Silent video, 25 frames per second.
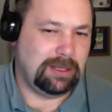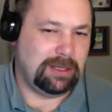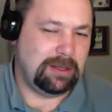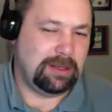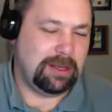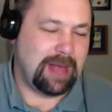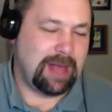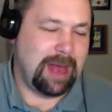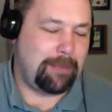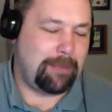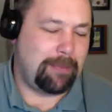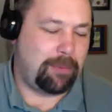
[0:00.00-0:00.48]

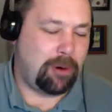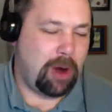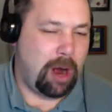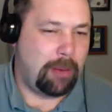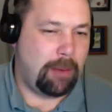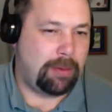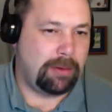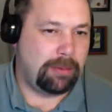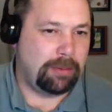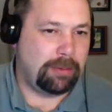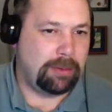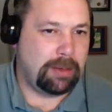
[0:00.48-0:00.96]
That
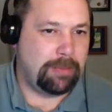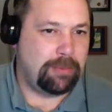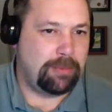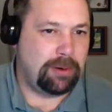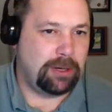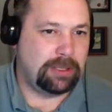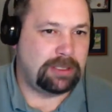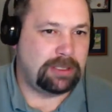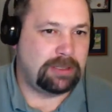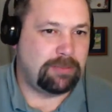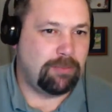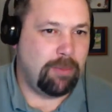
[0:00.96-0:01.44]
probably
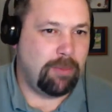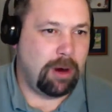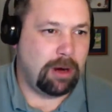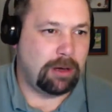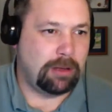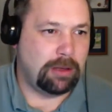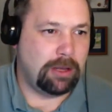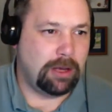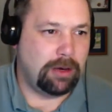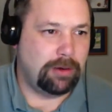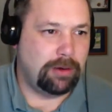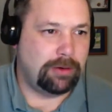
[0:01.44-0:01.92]
puts
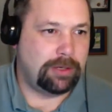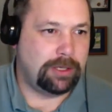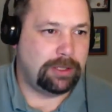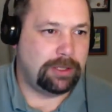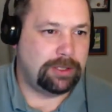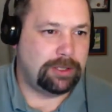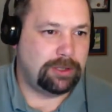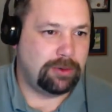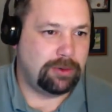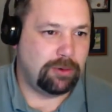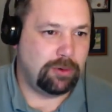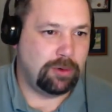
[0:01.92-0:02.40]
Marleau,
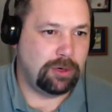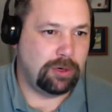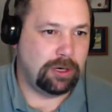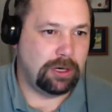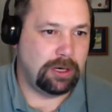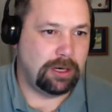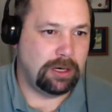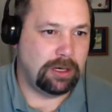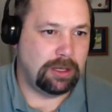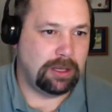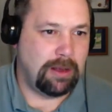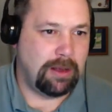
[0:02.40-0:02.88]

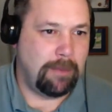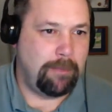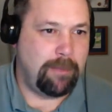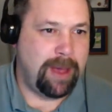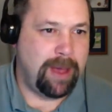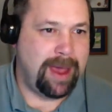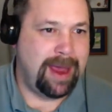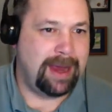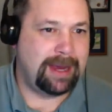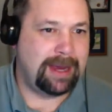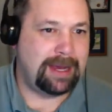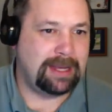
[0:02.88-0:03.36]
Couture,
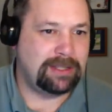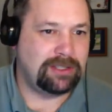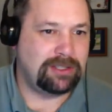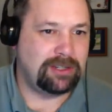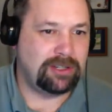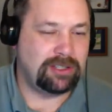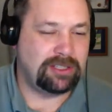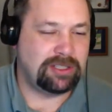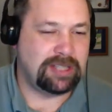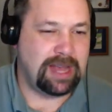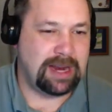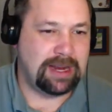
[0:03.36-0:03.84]
LeBanc as
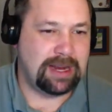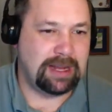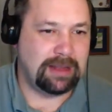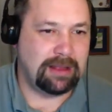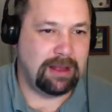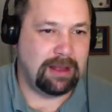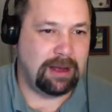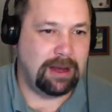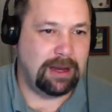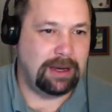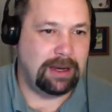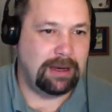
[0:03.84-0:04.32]
your second
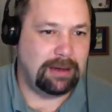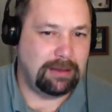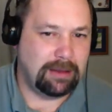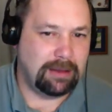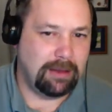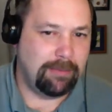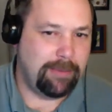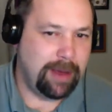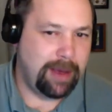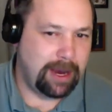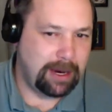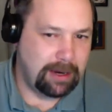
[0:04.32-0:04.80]
line.
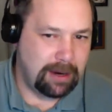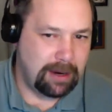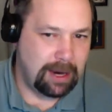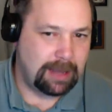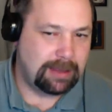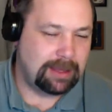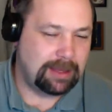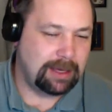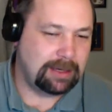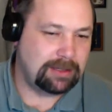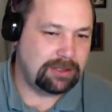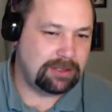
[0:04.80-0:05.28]
LeBanc,
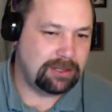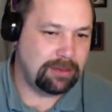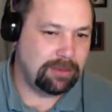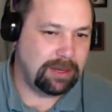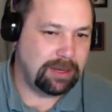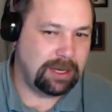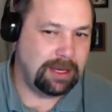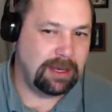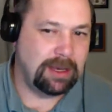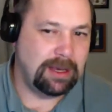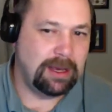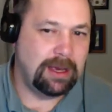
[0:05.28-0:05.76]
I think, should
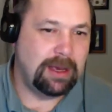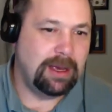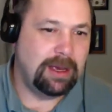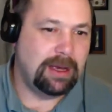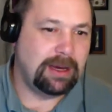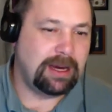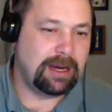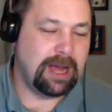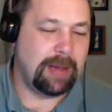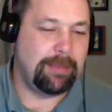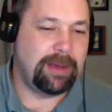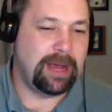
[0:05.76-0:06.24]
be
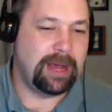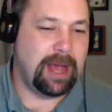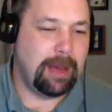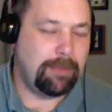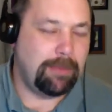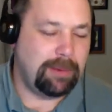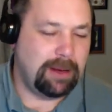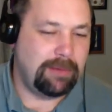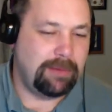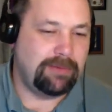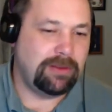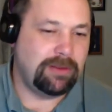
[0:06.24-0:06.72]
coming
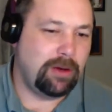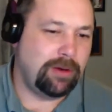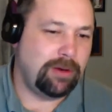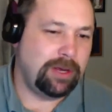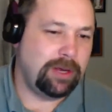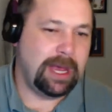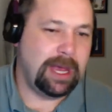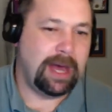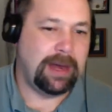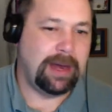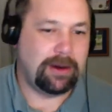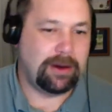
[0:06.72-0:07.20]
up, even though he
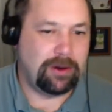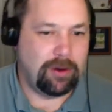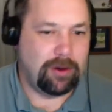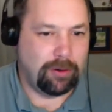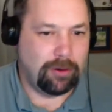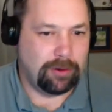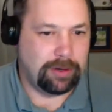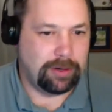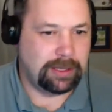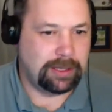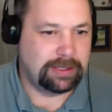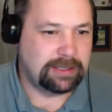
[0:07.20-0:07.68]
had a
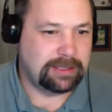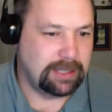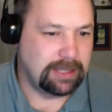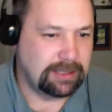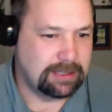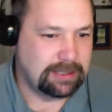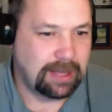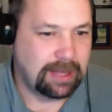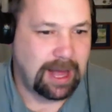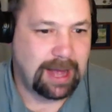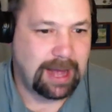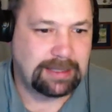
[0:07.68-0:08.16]
goal and
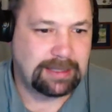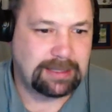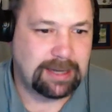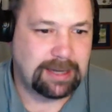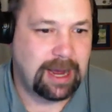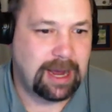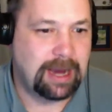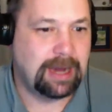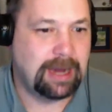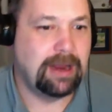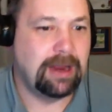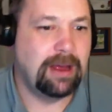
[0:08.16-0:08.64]
assist last
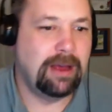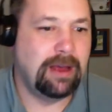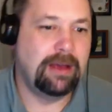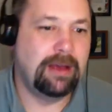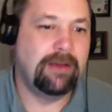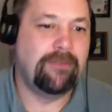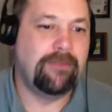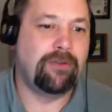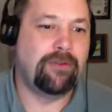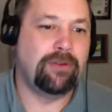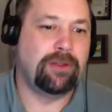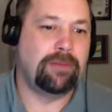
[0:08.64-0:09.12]
night
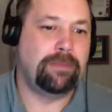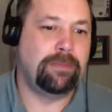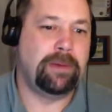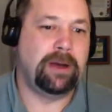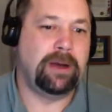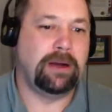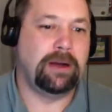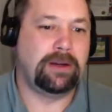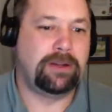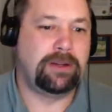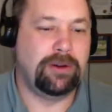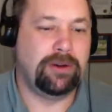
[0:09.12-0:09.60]
for the
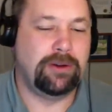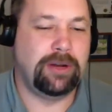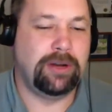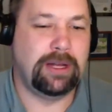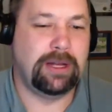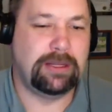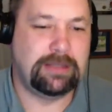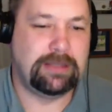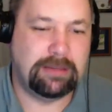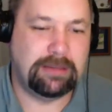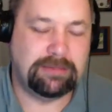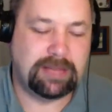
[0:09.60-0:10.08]

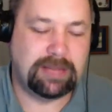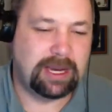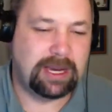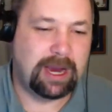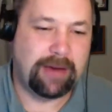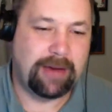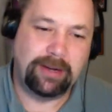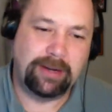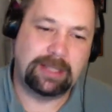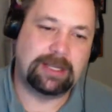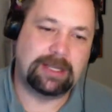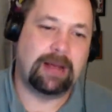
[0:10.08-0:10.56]
Barracuda. Seems like
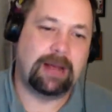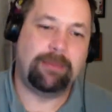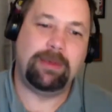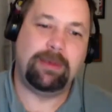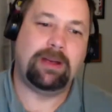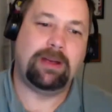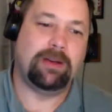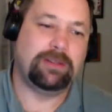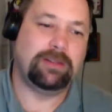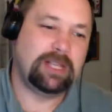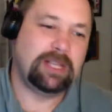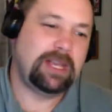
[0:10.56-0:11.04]
every time he
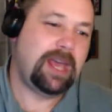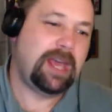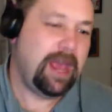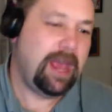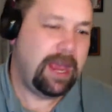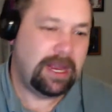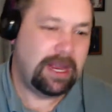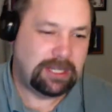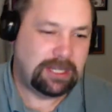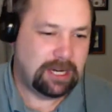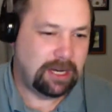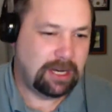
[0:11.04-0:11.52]
goes to
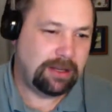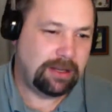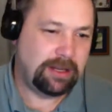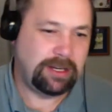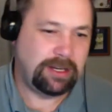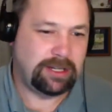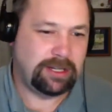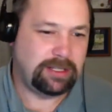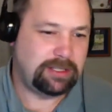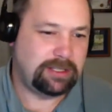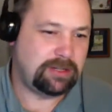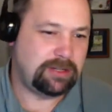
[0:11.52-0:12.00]
the AHL, he
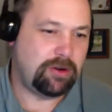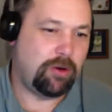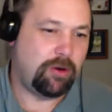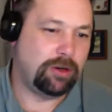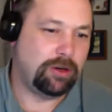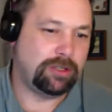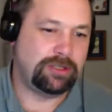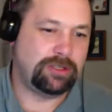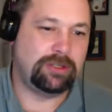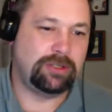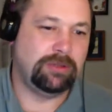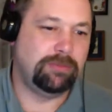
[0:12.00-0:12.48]
just
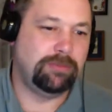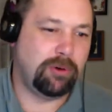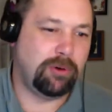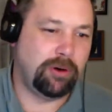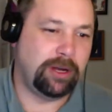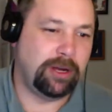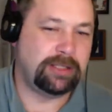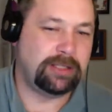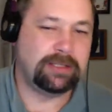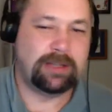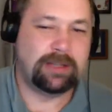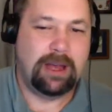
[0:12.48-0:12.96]
scores 2
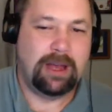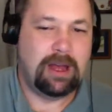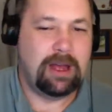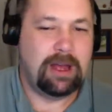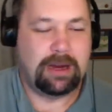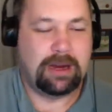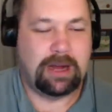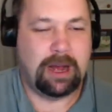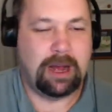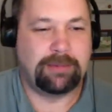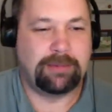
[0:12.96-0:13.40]
points, comes